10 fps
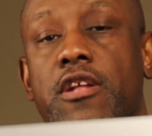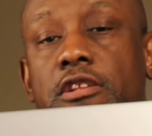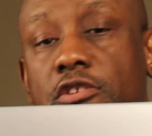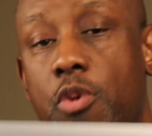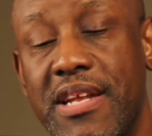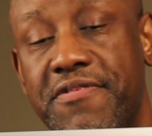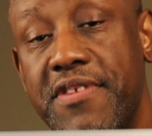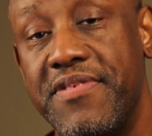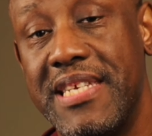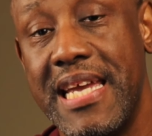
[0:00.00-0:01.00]
The
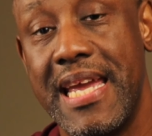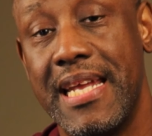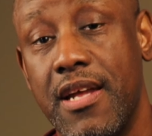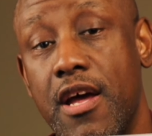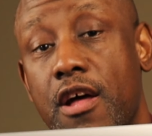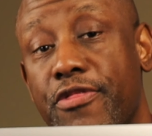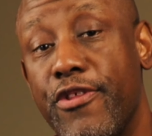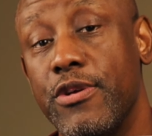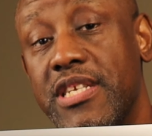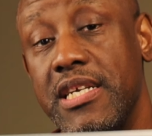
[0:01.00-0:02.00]
2015
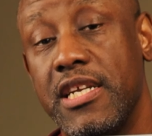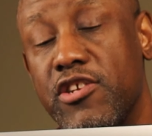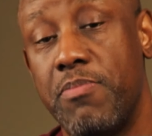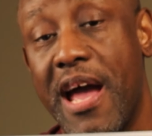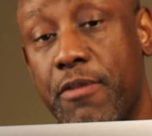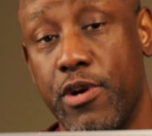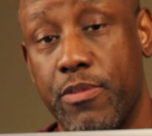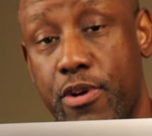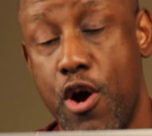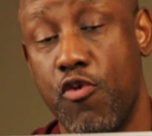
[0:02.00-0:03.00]
13-inch
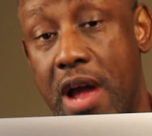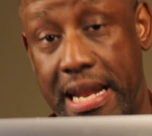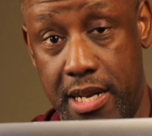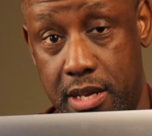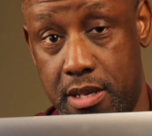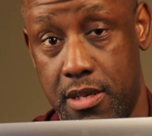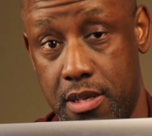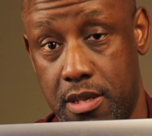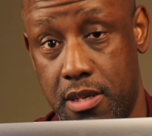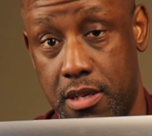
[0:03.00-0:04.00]
MacBook Pro Retina.
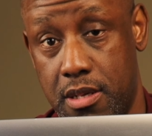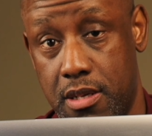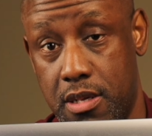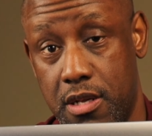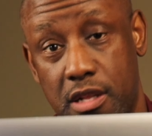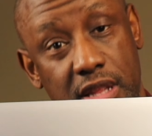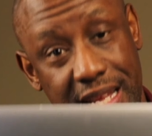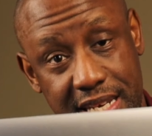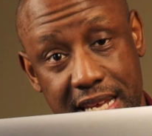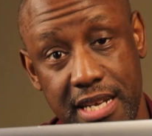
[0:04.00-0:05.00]

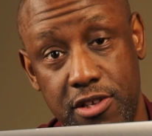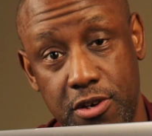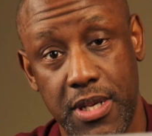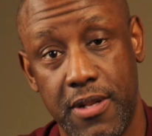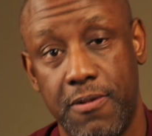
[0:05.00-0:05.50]
Let's get into it.